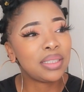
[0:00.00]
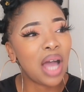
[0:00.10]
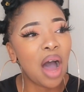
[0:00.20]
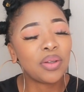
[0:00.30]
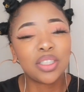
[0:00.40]

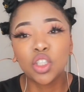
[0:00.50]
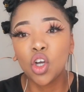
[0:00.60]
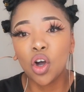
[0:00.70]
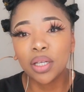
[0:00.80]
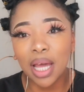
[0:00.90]
How did
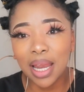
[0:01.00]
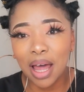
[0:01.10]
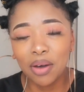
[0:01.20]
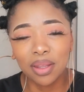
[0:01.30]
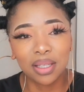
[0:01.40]
God
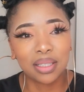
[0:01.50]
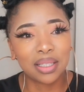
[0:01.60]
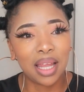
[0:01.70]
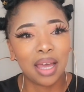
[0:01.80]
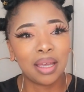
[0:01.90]
allow
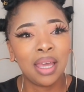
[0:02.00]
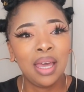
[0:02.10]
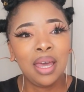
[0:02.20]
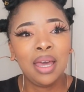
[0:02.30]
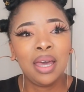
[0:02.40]
this? Like,
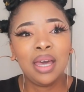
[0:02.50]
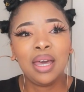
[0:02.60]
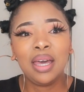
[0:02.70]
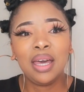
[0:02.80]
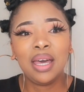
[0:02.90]

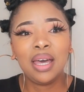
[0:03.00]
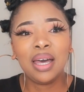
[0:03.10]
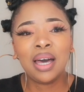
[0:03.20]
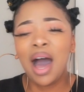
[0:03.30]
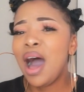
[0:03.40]

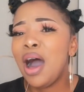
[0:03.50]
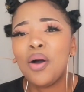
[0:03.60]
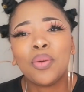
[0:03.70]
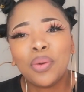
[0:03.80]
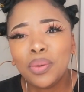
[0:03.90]

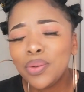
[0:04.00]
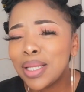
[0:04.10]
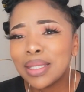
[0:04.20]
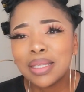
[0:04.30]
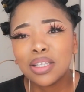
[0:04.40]
how?
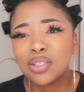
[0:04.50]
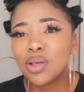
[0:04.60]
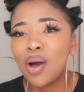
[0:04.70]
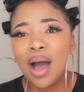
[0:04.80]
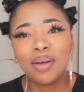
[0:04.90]

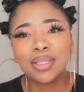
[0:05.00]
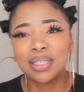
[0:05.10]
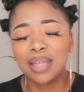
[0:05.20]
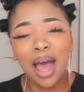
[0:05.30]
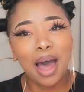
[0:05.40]
So how did
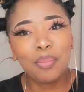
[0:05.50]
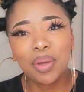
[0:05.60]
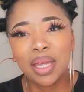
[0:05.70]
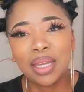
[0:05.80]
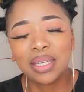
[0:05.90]
it
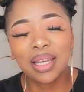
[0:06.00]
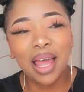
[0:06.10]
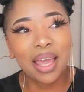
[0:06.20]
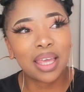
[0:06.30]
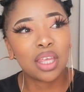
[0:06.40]
happen?
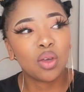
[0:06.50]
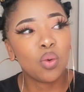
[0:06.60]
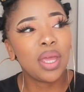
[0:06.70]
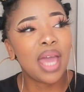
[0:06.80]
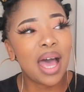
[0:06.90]
Like,
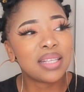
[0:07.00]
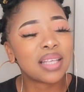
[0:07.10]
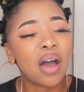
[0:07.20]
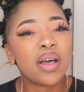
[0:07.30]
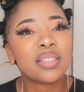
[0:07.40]
we
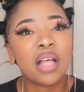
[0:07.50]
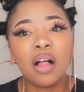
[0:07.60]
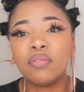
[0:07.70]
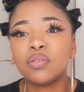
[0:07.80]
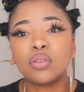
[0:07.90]
asked
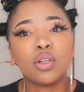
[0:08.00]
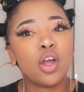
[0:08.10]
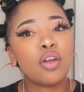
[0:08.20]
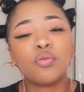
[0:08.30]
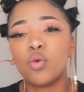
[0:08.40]
ourselves a
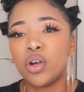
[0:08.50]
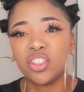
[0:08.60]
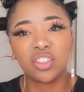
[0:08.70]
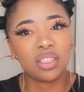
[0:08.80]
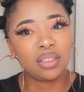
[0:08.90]
lot of
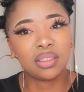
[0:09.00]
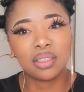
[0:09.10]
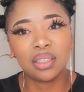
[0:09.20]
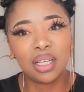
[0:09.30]
questions.